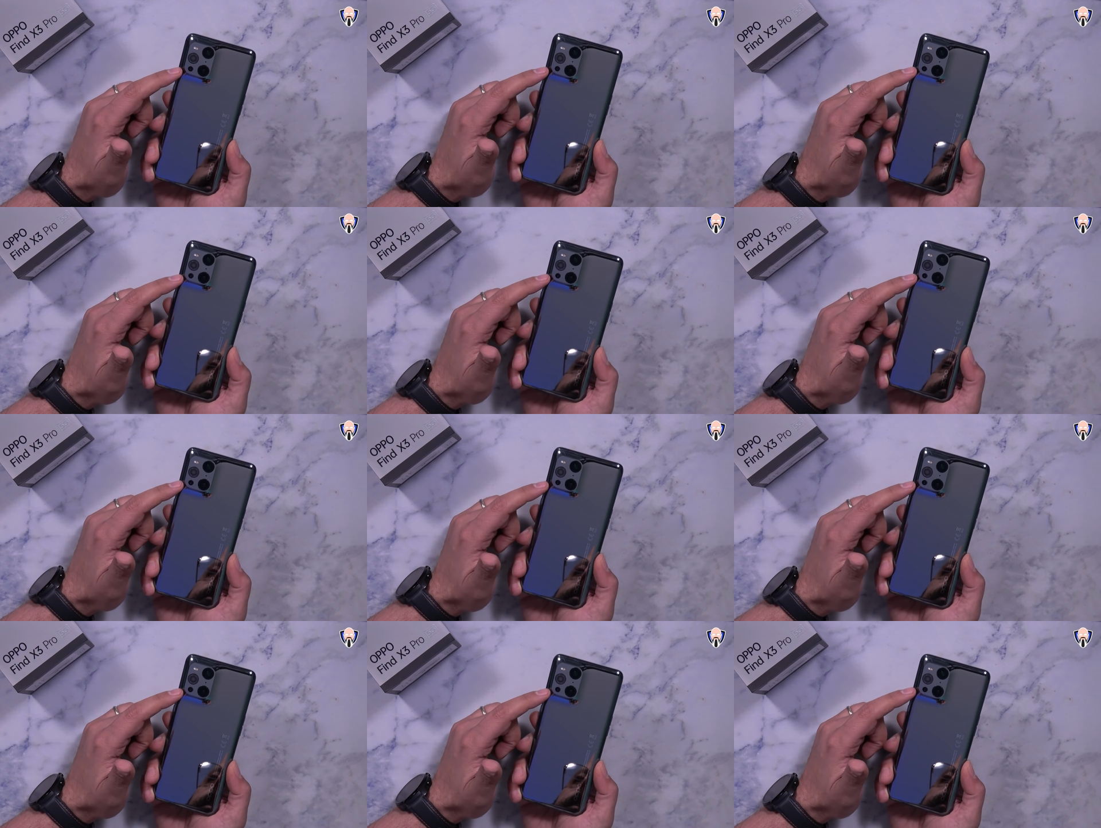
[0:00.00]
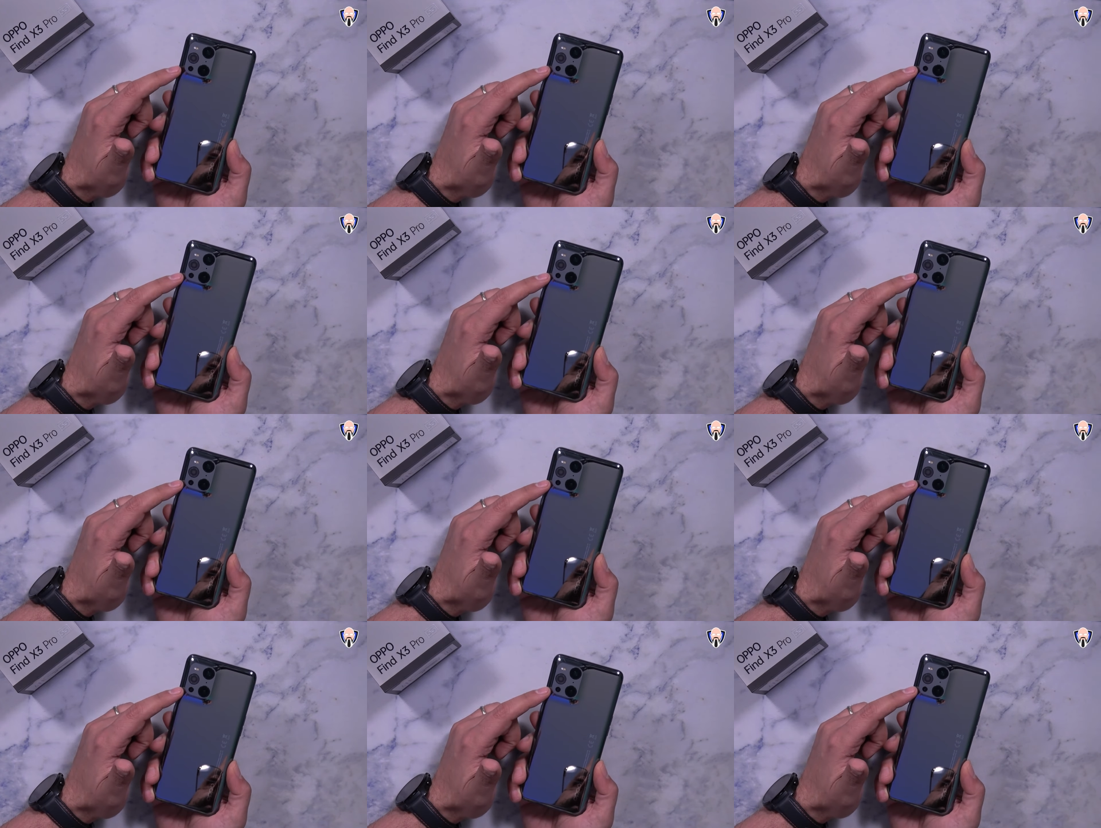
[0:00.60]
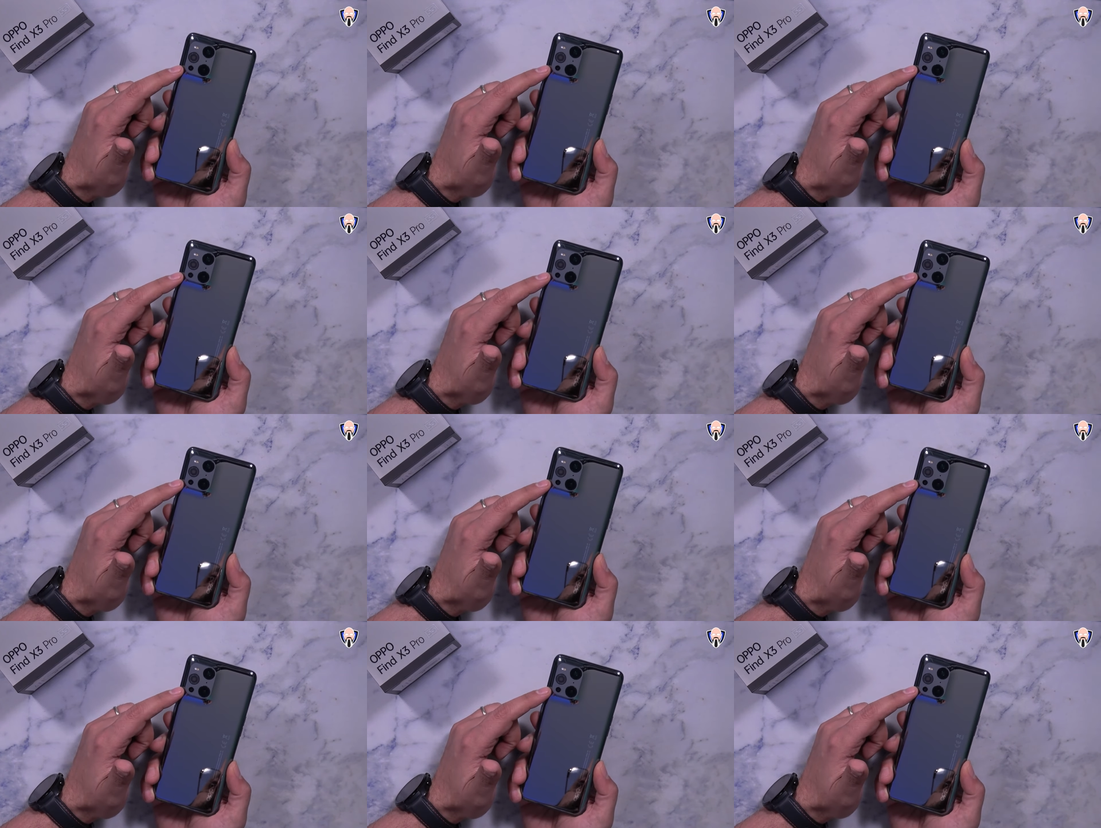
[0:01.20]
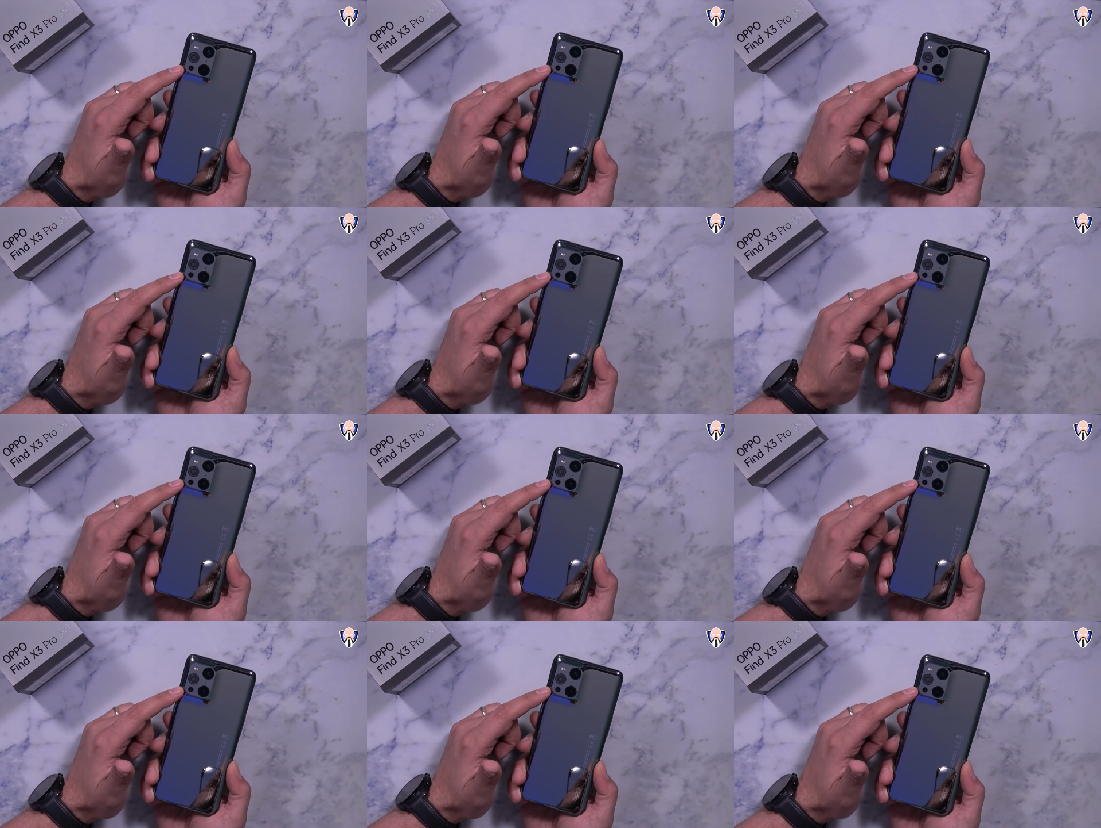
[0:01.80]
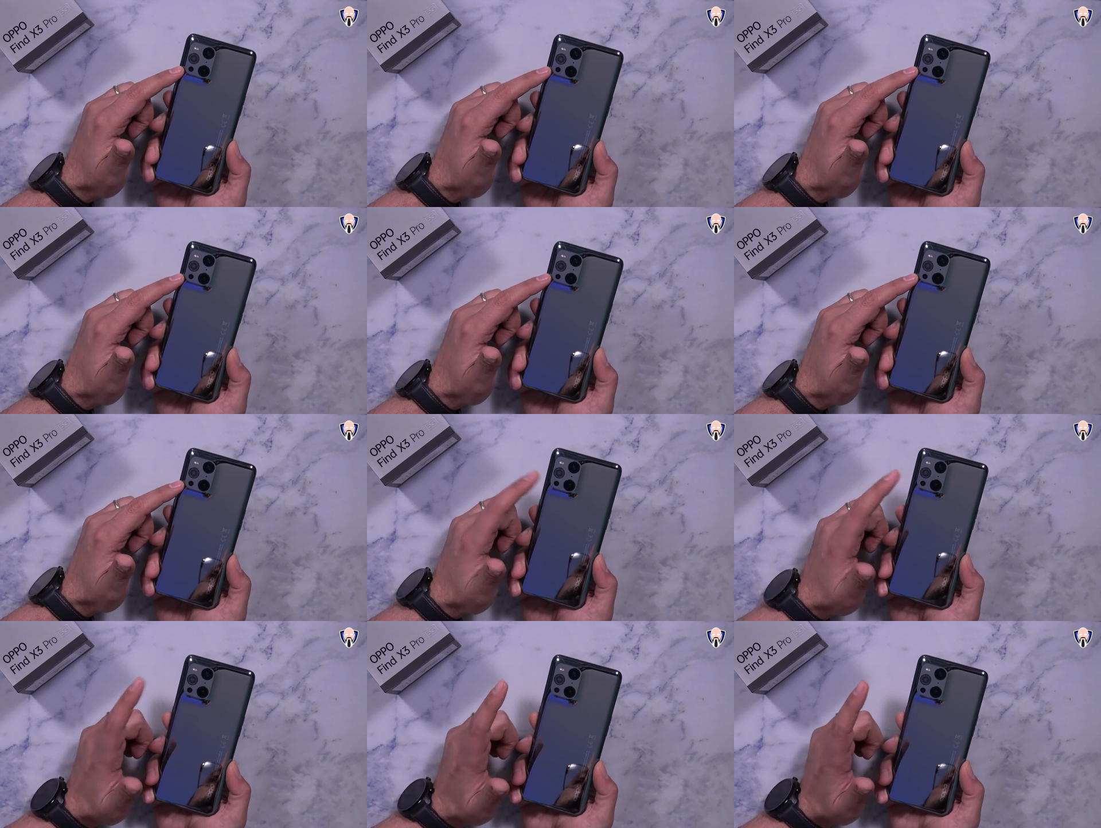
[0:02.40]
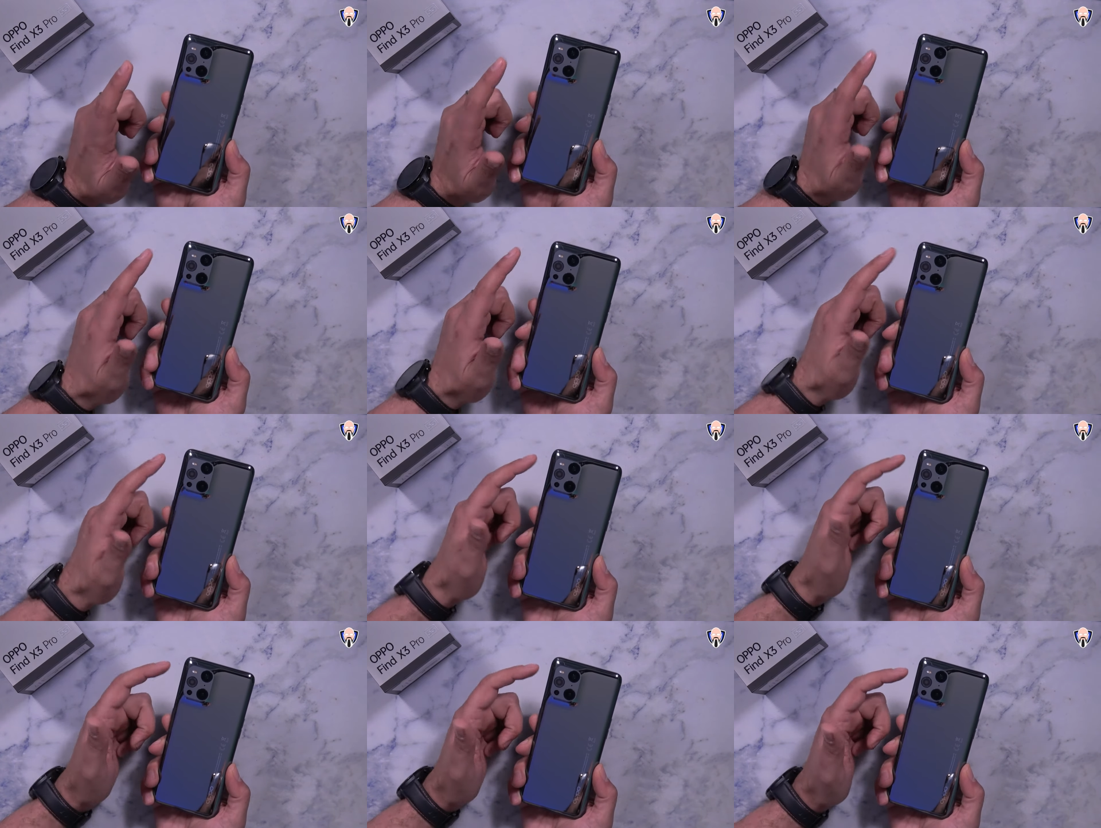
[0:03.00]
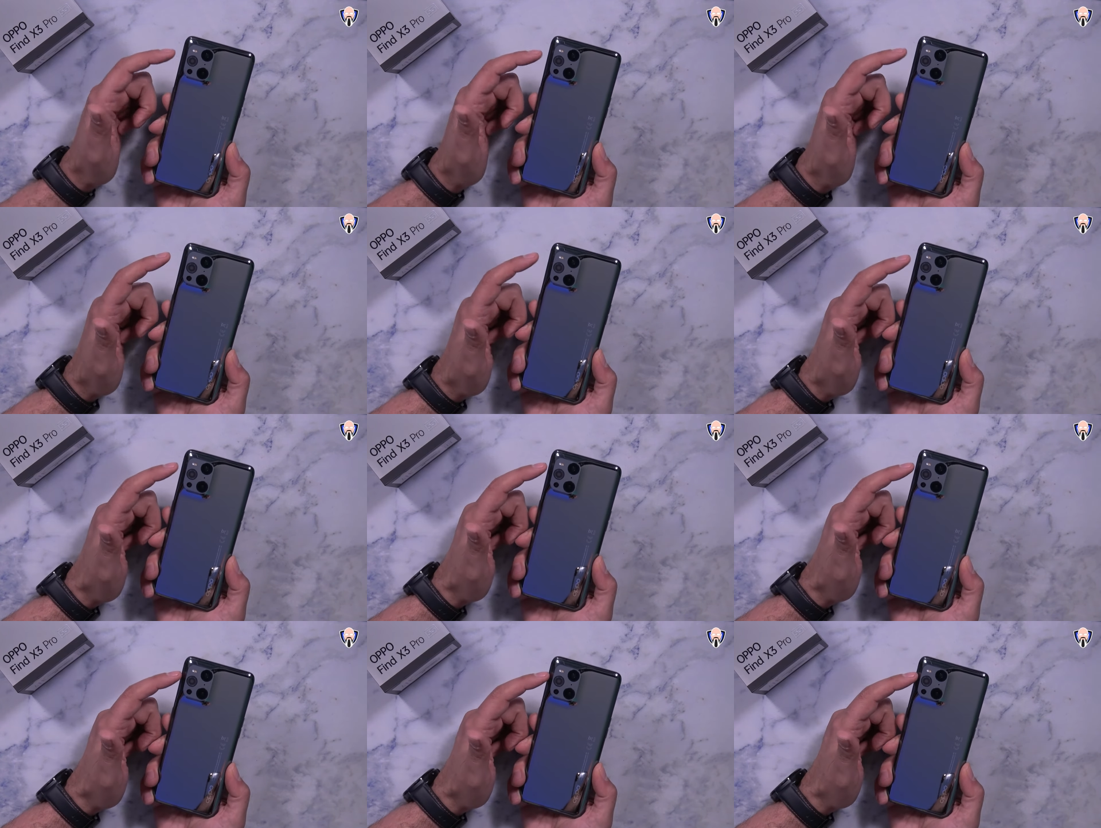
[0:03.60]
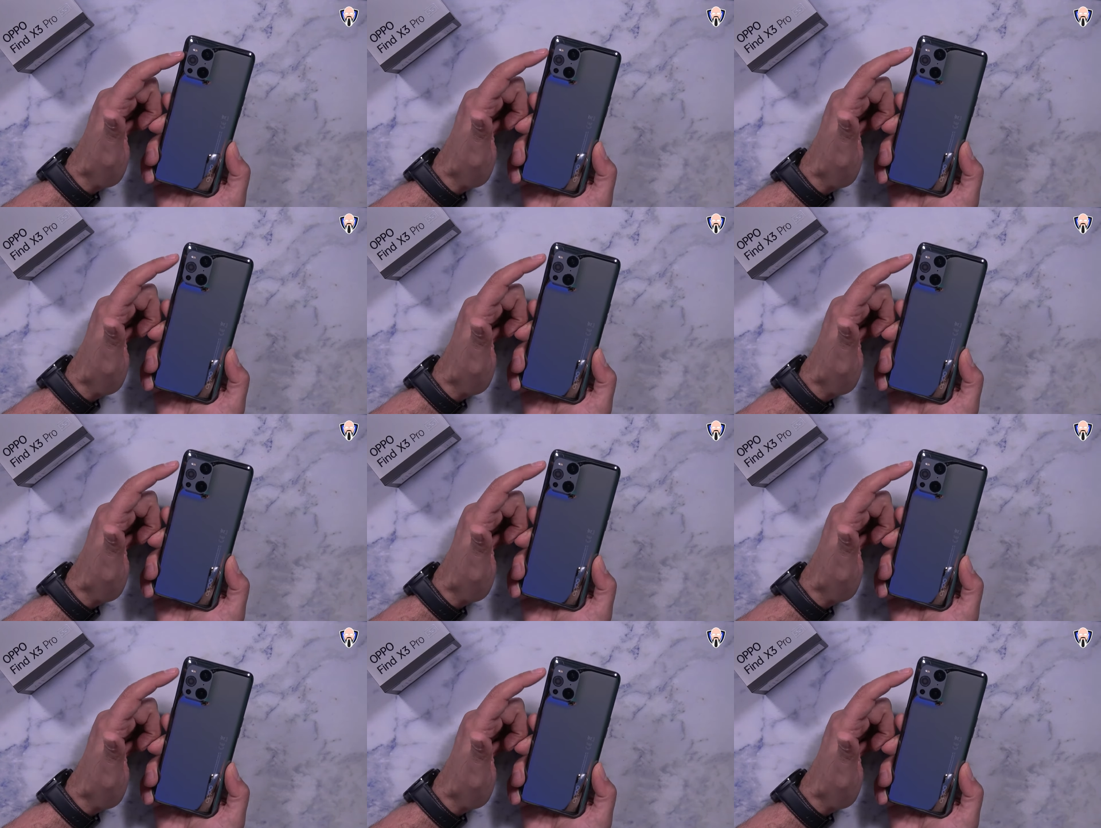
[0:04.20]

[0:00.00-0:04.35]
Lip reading: Nobody's mouth can be seen.